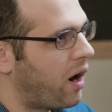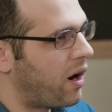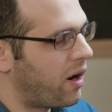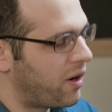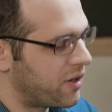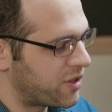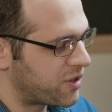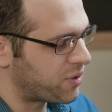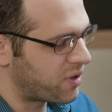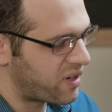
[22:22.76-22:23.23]

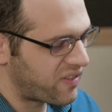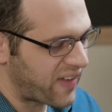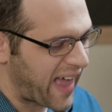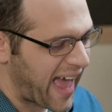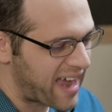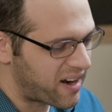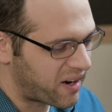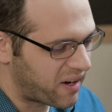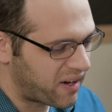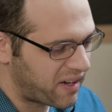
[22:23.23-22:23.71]
are sort of
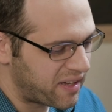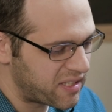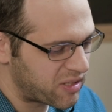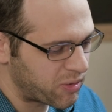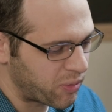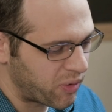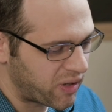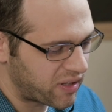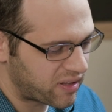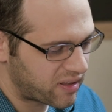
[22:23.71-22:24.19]
at
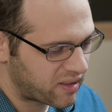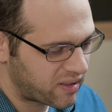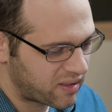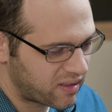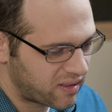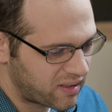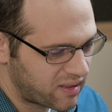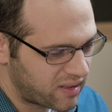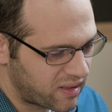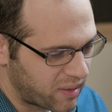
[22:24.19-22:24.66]
odds with
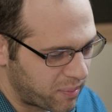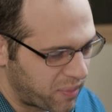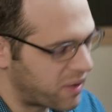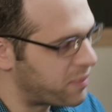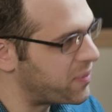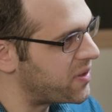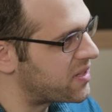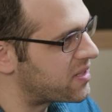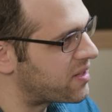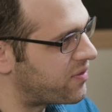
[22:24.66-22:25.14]
the
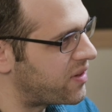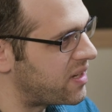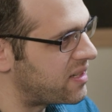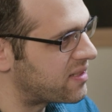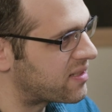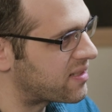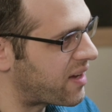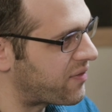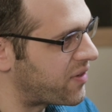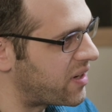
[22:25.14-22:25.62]
purpose of
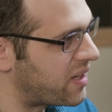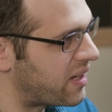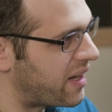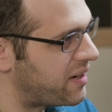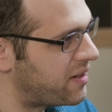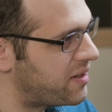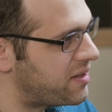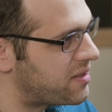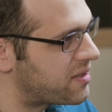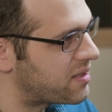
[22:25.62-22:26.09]
these 7
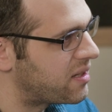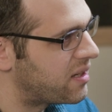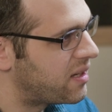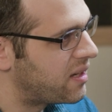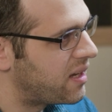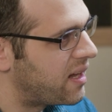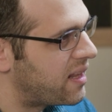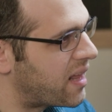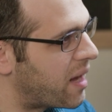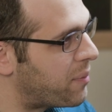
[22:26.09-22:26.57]
letters,
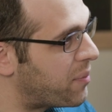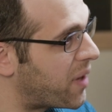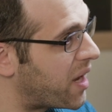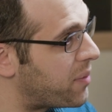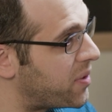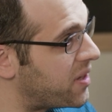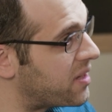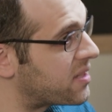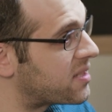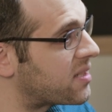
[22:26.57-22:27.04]
that
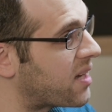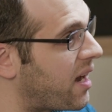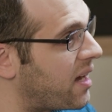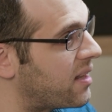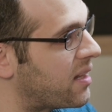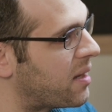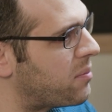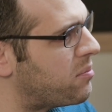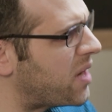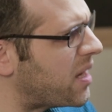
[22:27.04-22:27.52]
might be a
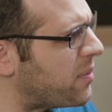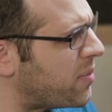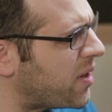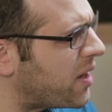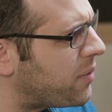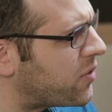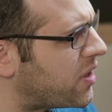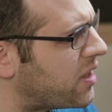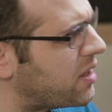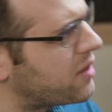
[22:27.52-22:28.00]
sign that maybe
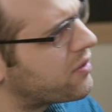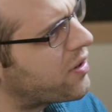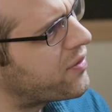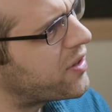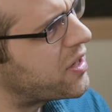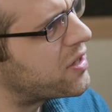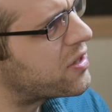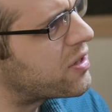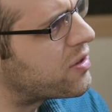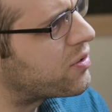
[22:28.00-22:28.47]
I'm reading
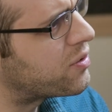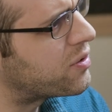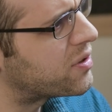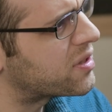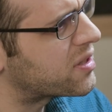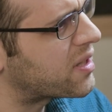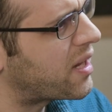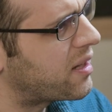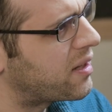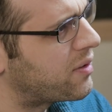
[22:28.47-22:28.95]
Revelation through a
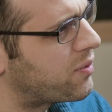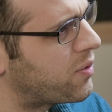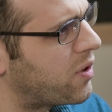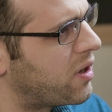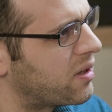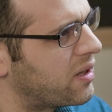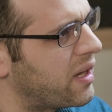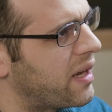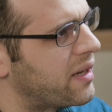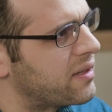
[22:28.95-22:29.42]
slightly
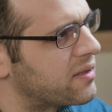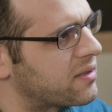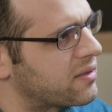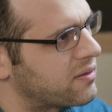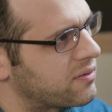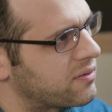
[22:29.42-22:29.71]
wrong lens.